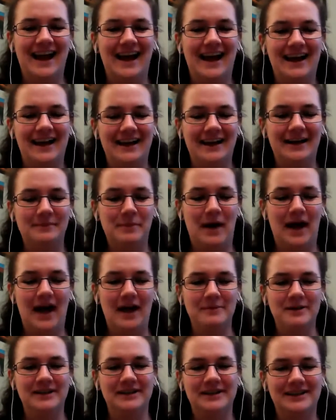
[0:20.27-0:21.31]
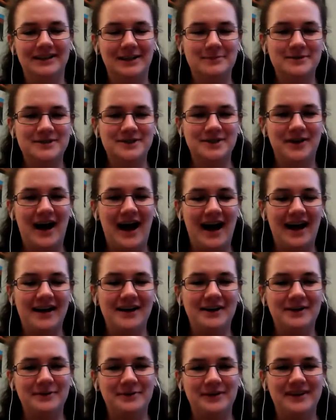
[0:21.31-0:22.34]
Um, I'm in Columbus,
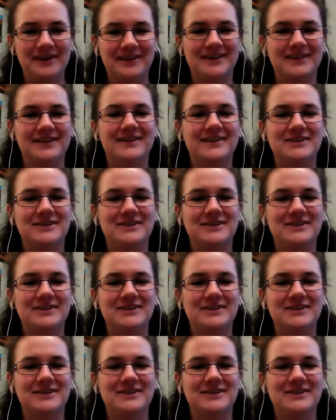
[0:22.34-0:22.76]
Ohio with